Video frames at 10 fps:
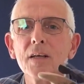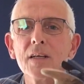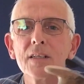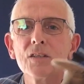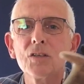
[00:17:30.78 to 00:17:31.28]

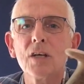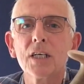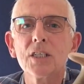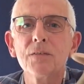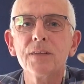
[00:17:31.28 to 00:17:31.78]

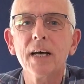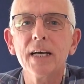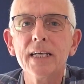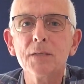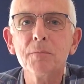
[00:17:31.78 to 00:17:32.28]
construction of
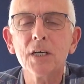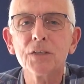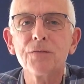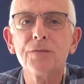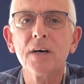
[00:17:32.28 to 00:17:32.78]
that is
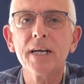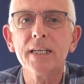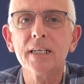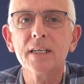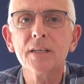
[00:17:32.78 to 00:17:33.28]
much
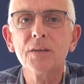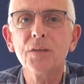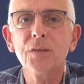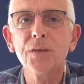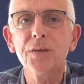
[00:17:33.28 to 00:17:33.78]
finer
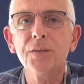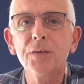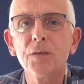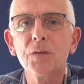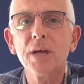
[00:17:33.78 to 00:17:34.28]

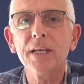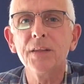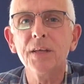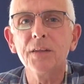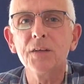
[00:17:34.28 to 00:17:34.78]
than
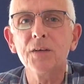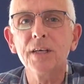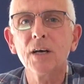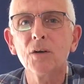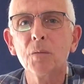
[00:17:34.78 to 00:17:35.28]
anything that you can
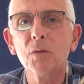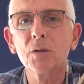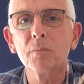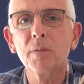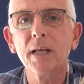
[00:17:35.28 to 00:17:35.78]
get on a
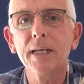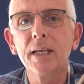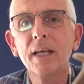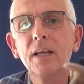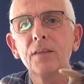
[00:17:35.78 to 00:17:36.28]
modern plane.
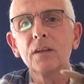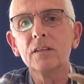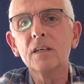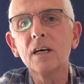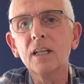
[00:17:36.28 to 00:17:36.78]
The
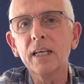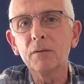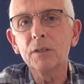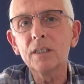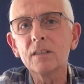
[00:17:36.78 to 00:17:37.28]
knurling,
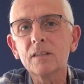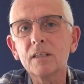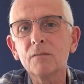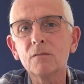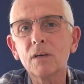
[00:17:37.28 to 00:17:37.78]
which is
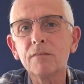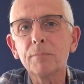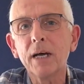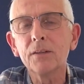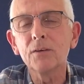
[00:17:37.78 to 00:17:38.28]
the rough
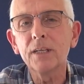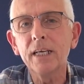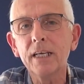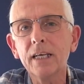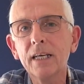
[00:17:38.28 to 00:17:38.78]
pattern on
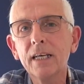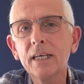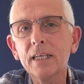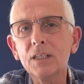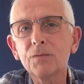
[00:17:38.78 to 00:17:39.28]
here,
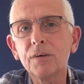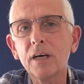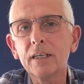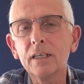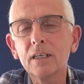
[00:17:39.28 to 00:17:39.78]
is
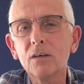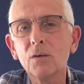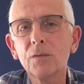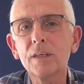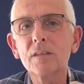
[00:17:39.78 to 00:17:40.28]
finer
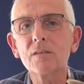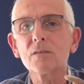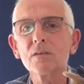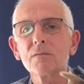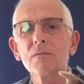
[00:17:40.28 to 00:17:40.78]
on this
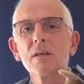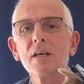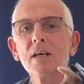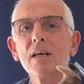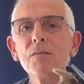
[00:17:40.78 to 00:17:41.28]
sort of
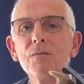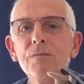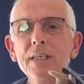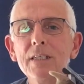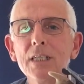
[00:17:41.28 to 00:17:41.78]

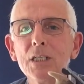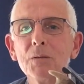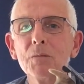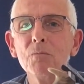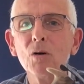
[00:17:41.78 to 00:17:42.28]
vintage
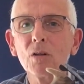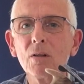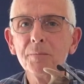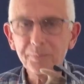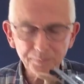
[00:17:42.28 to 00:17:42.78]
model.